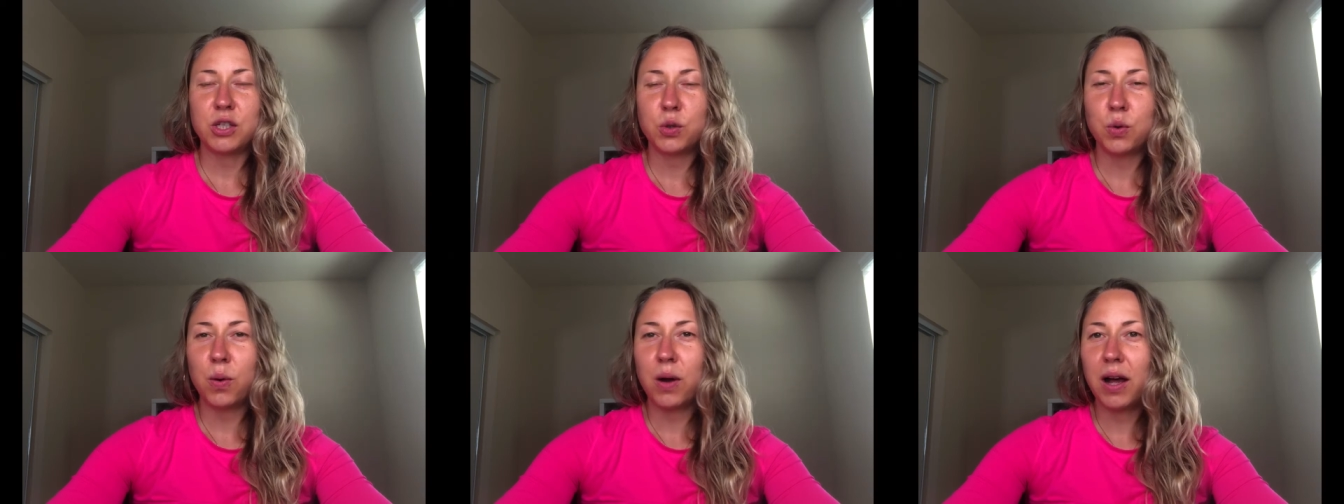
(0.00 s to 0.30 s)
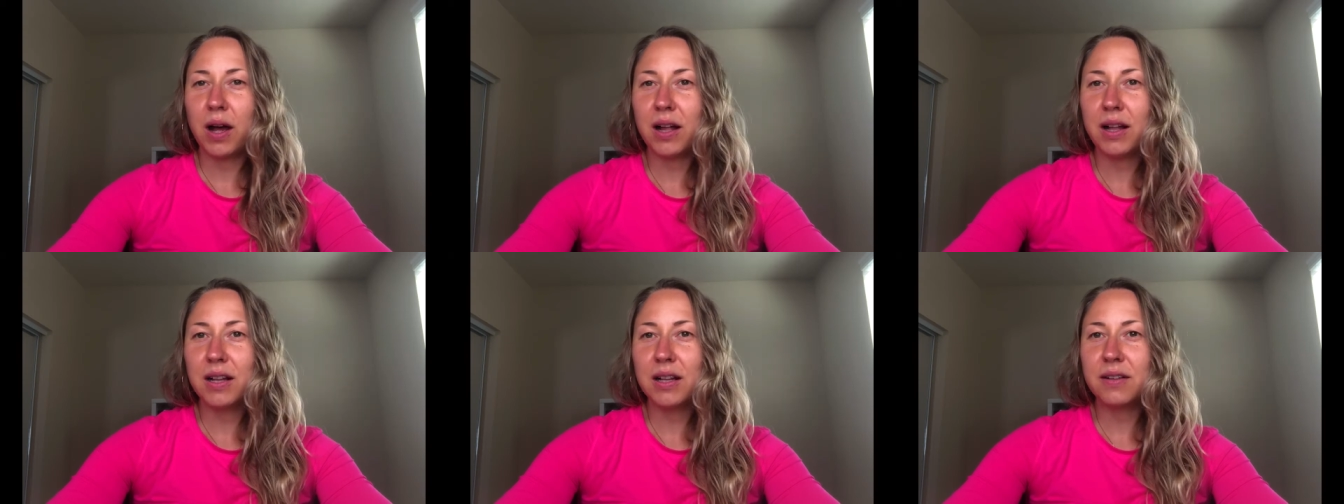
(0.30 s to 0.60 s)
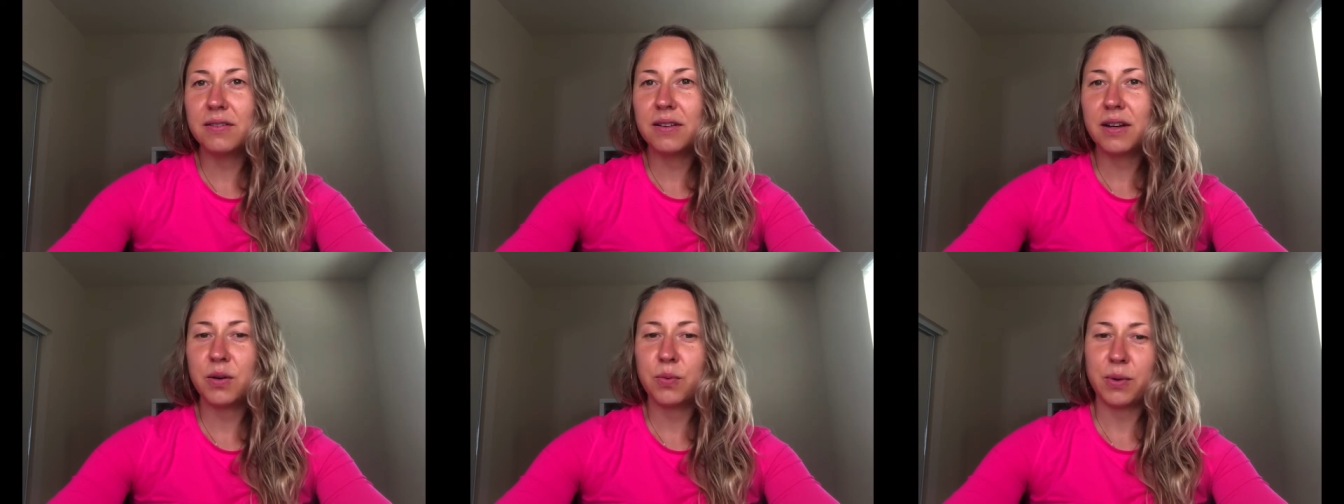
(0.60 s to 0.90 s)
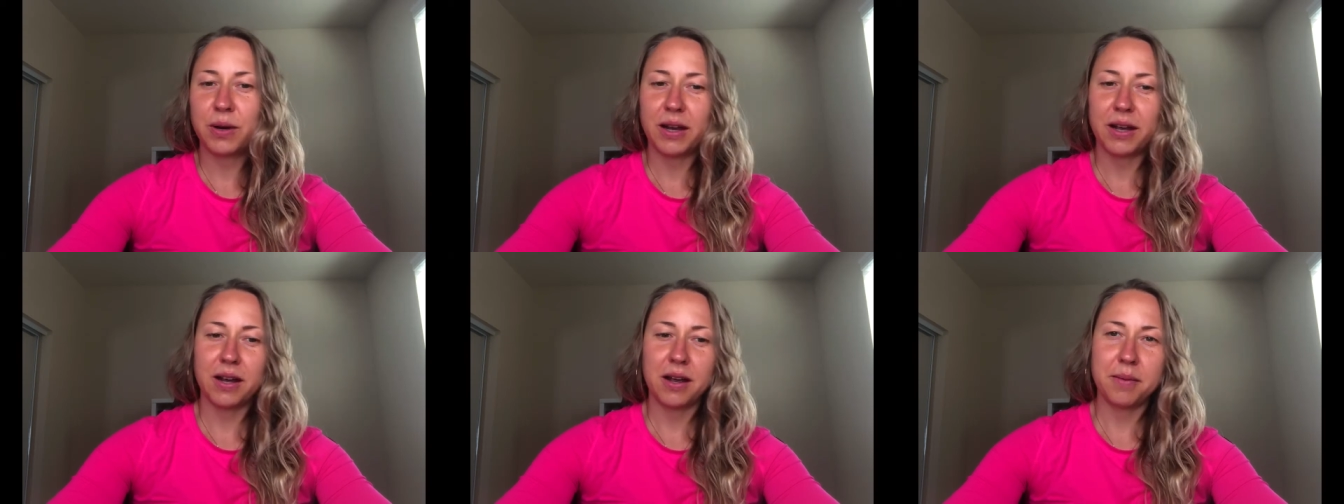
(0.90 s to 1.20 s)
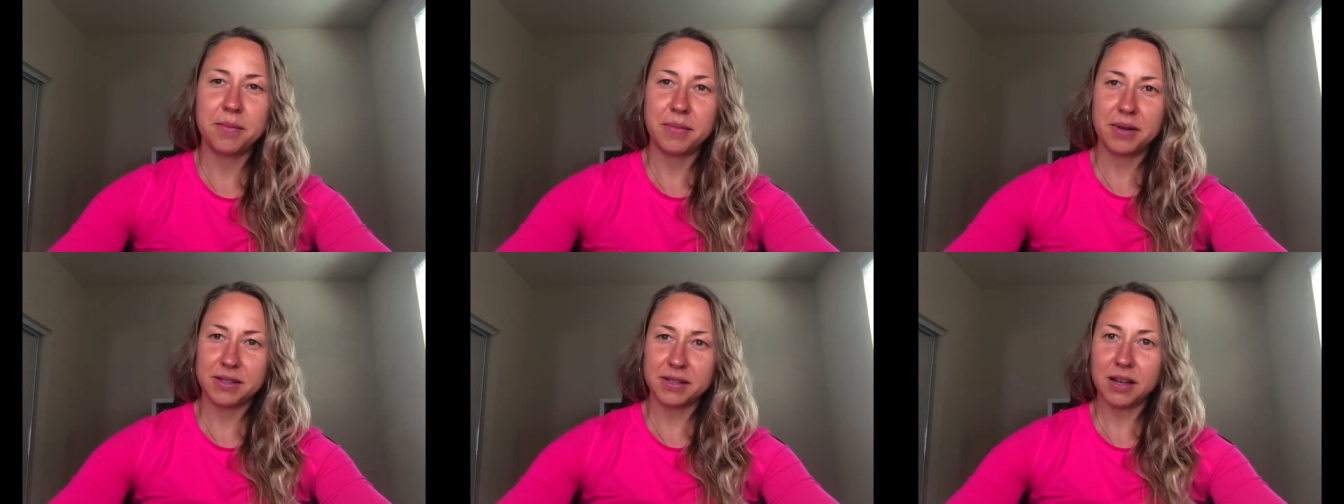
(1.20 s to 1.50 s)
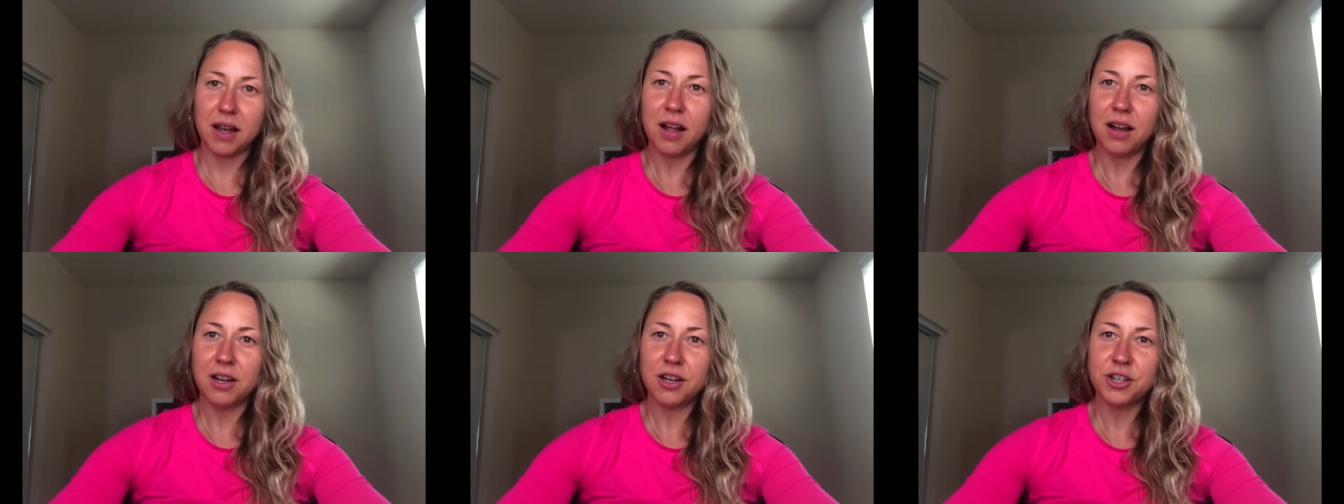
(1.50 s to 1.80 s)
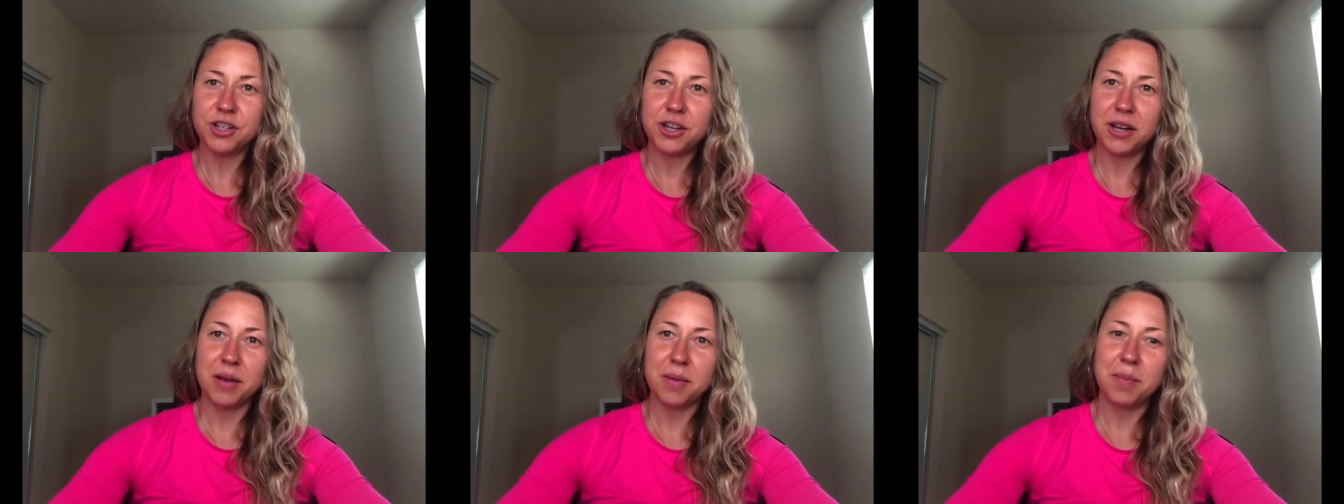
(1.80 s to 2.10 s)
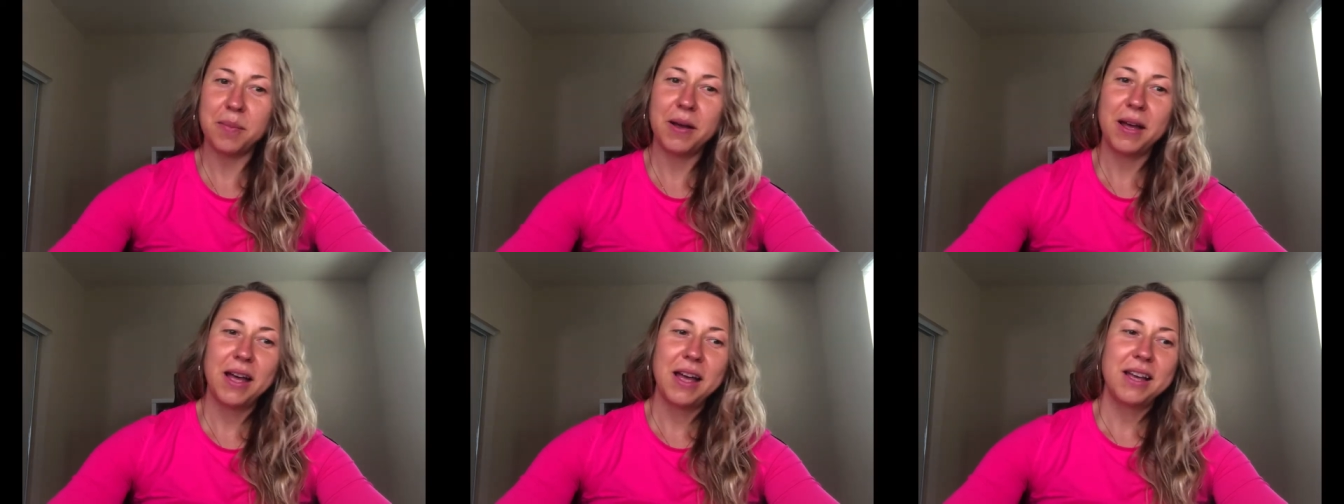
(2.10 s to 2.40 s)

twelve when I got my scholarship.